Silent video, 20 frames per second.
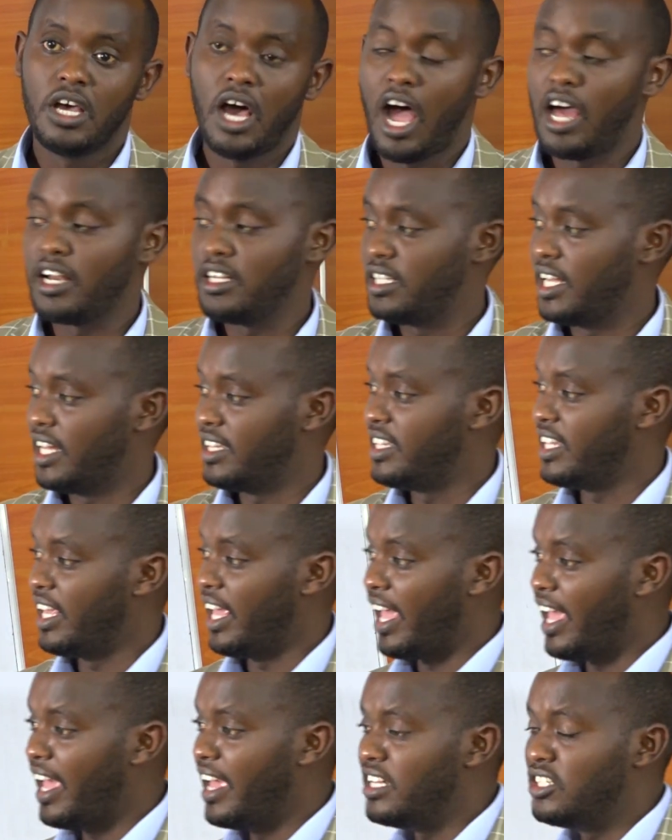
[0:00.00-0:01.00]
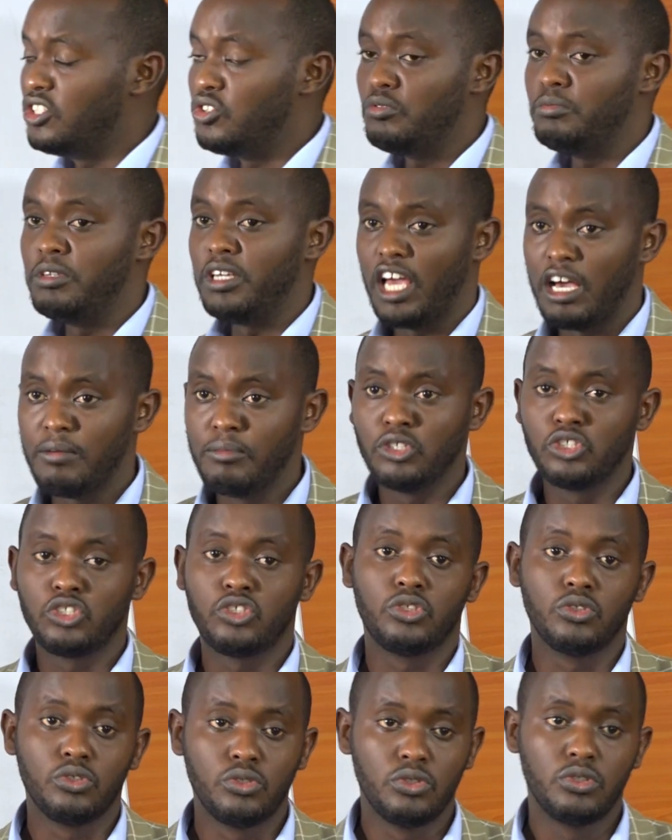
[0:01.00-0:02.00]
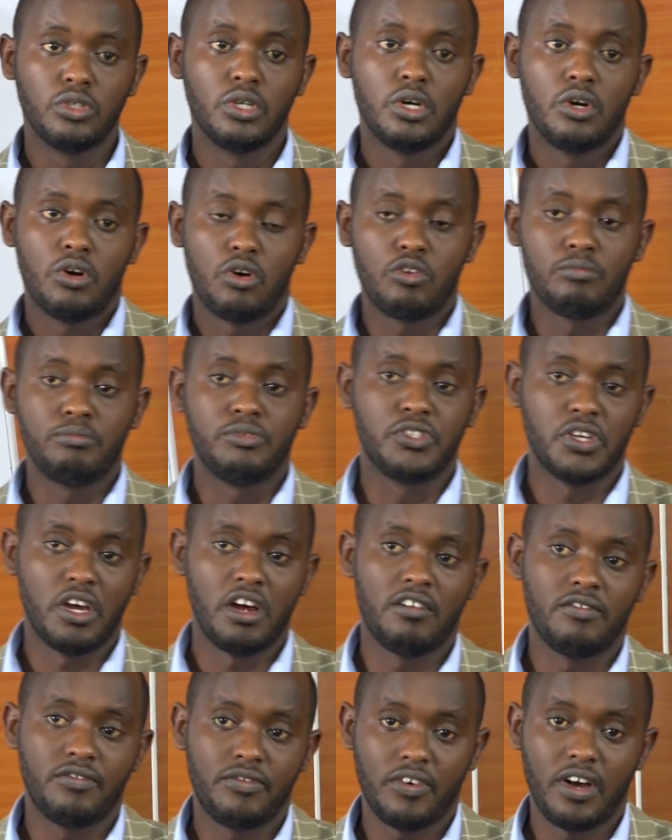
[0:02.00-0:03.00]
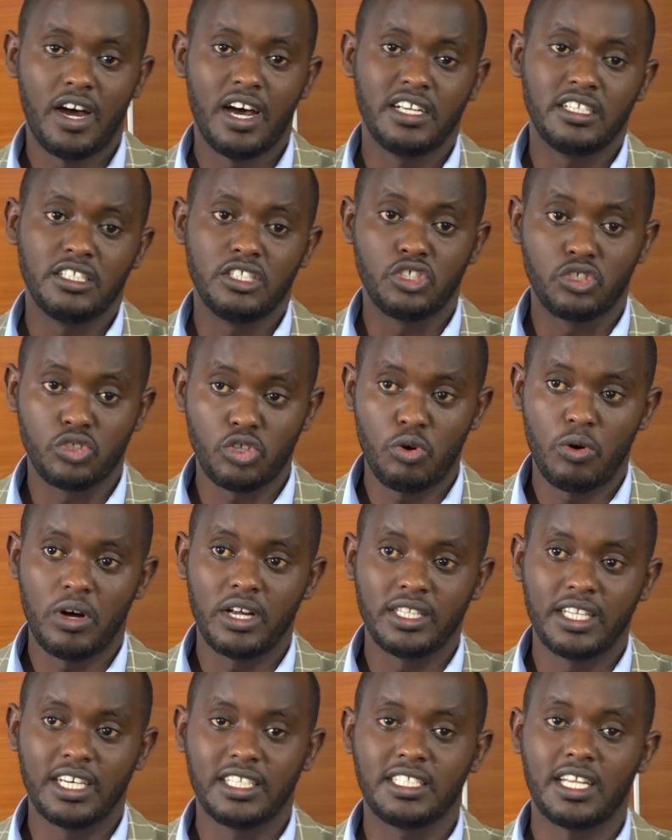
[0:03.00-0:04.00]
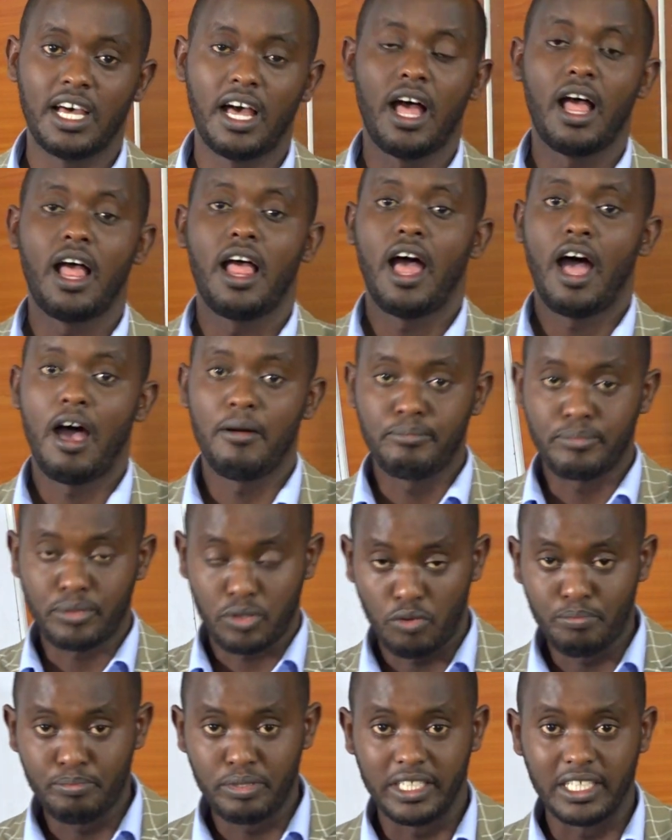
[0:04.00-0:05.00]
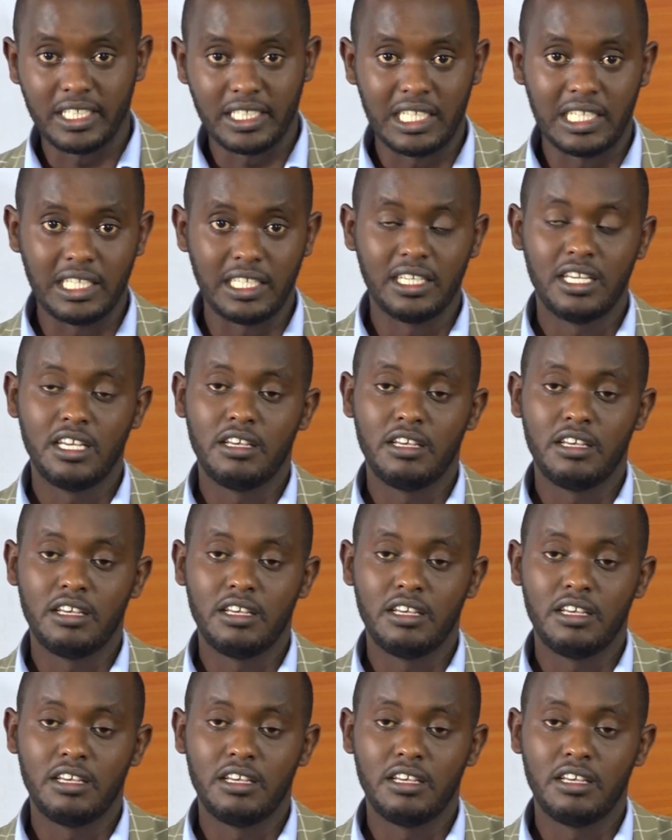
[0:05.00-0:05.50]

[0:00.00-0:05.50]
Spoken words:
And at the end, you'll be able to observe and store data appropriately,